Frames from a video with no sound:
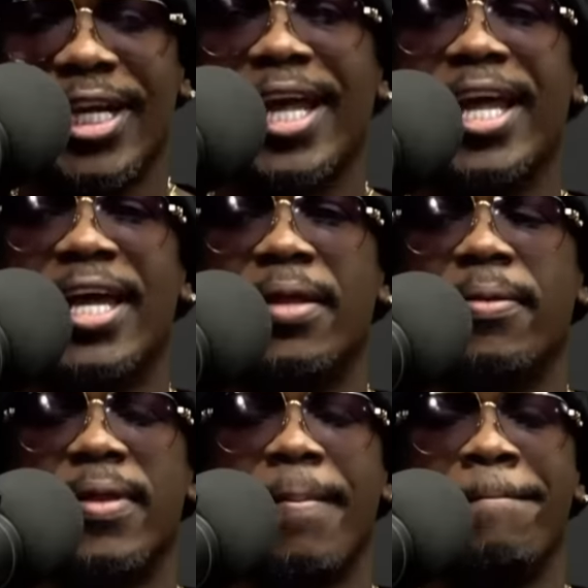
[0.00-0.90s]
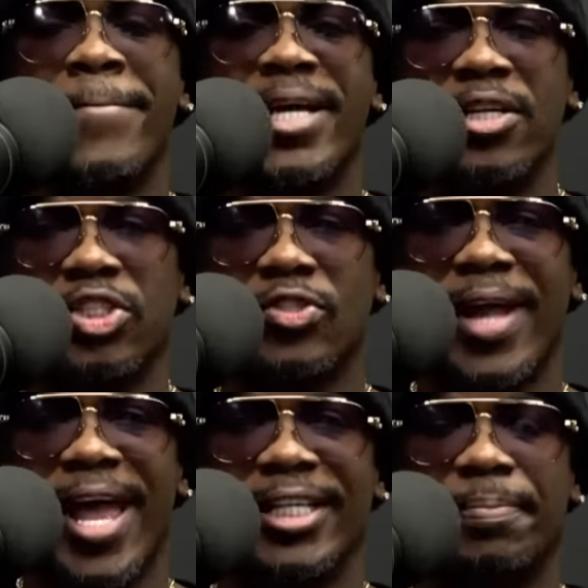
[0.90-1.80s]
in the ministry
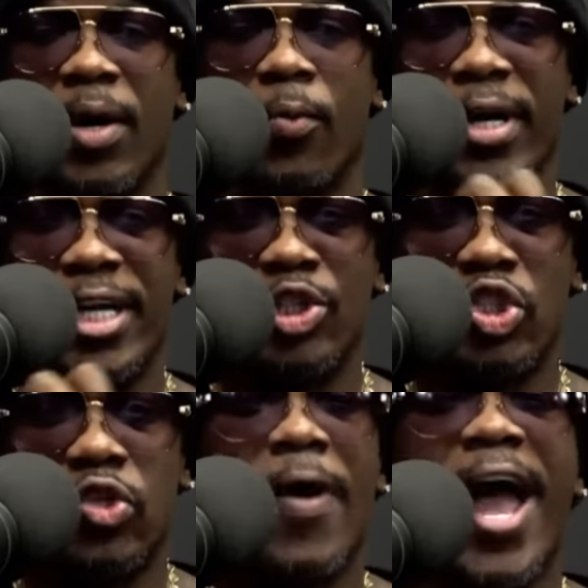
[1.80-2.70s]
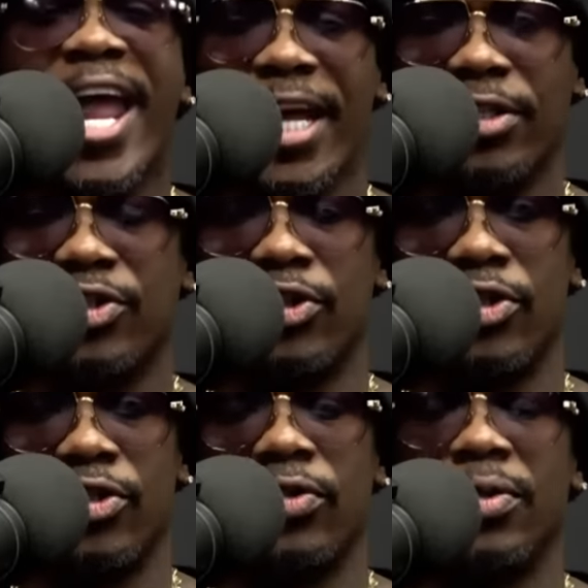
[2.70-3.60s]
aspect, what he's trying to
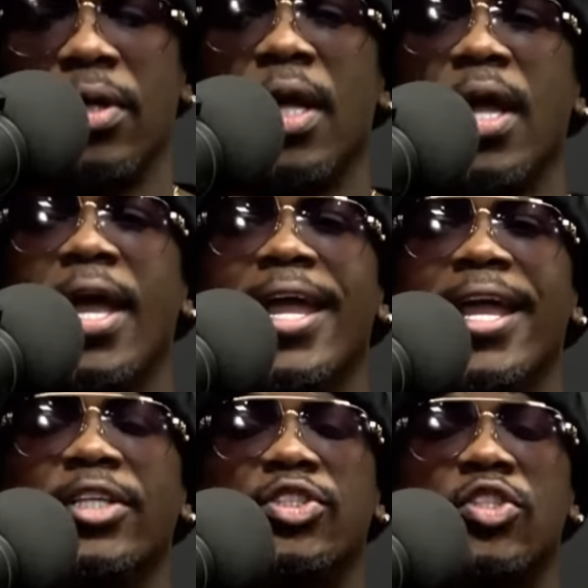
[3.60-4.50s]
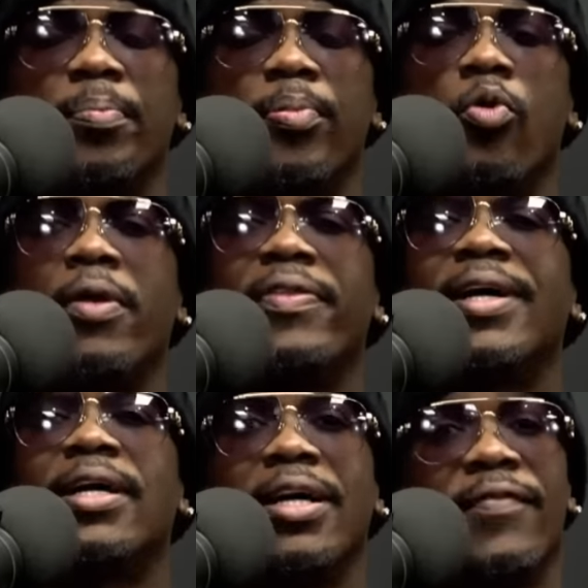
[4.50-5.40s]
do is to pull the
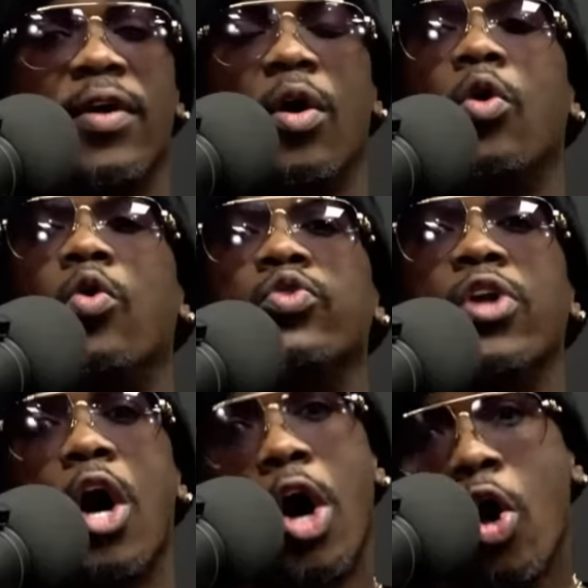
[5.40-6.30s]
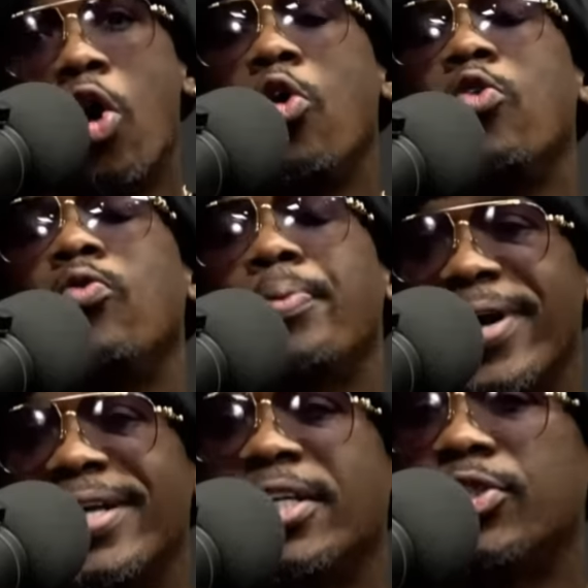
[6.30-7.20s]
cover on all
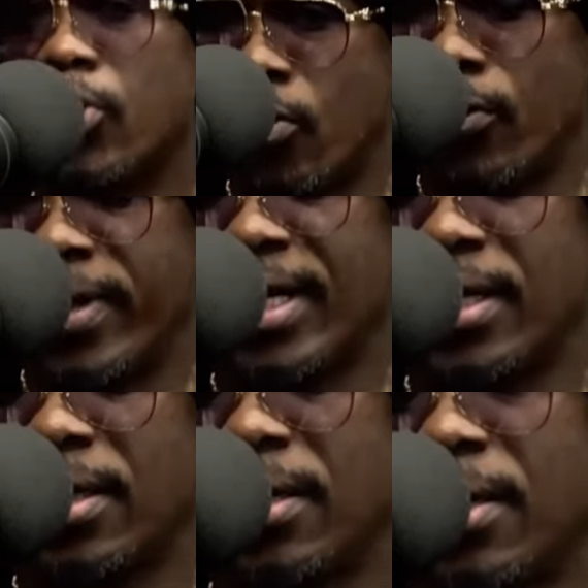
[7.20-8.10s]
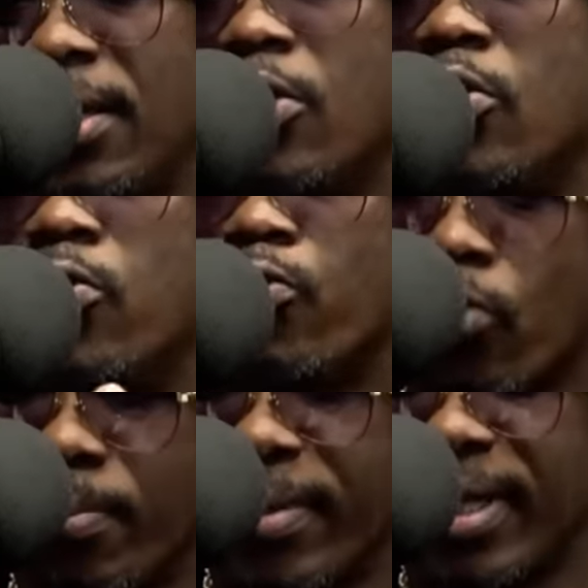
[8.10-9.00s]
predatory
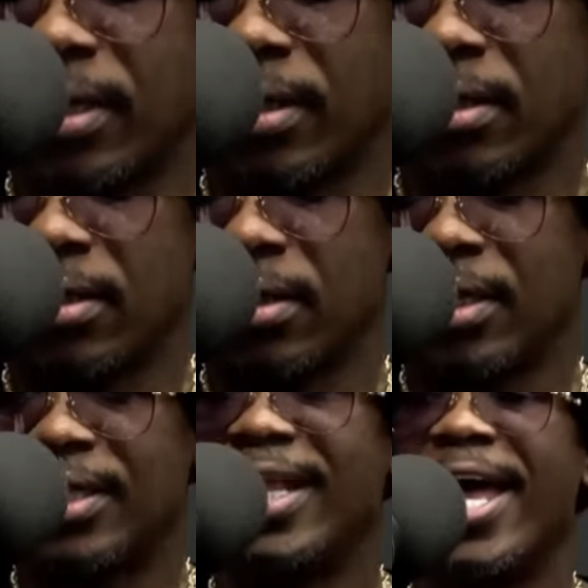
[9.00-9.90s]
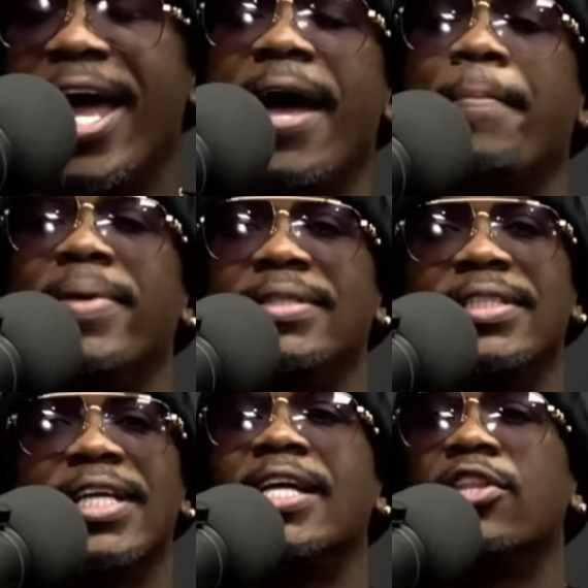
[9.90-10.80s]
grooming that happens
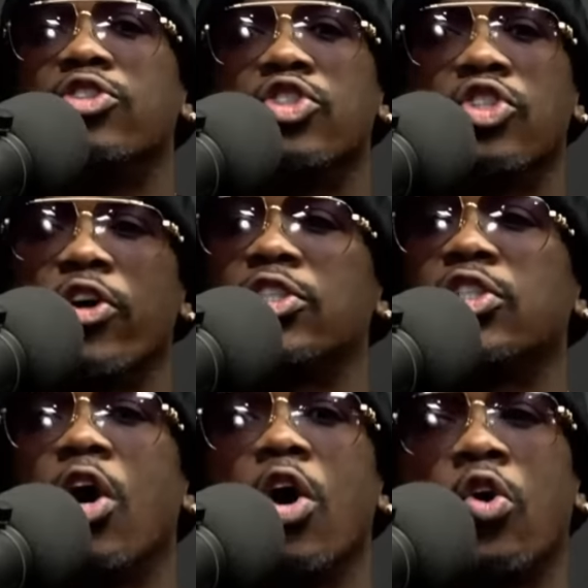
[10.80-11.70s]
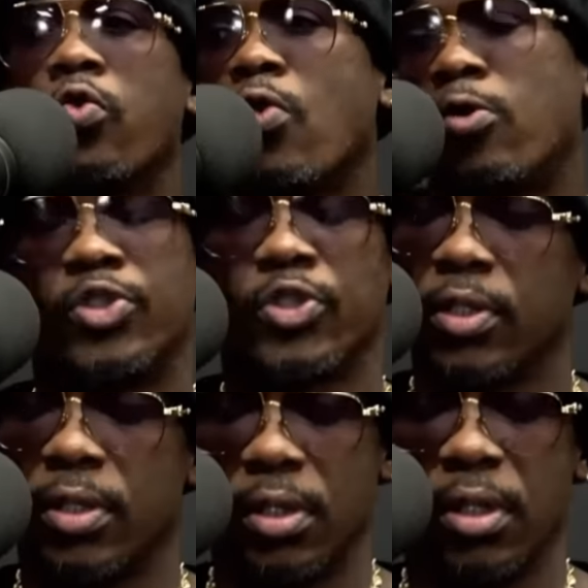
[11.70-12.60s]
in the church across
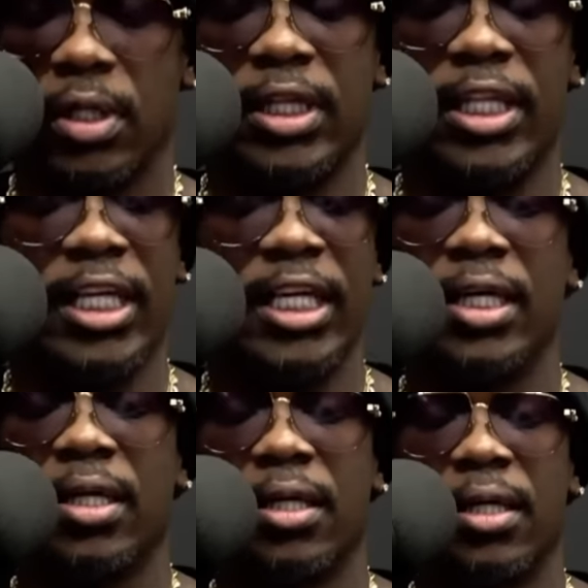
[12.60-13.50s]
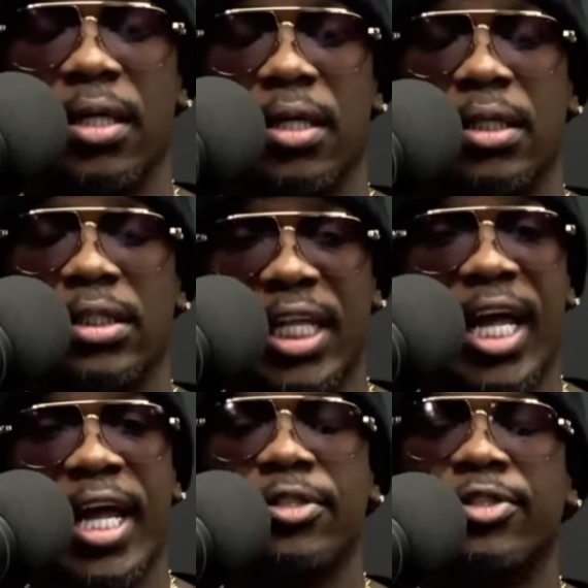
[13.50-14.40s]
the
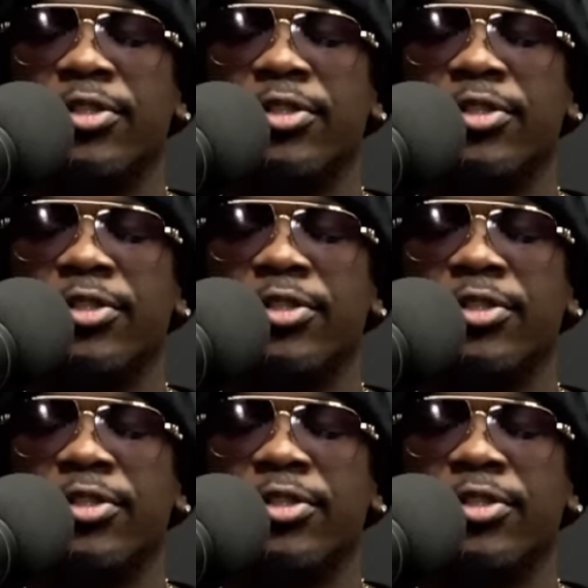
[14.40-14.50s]
stage.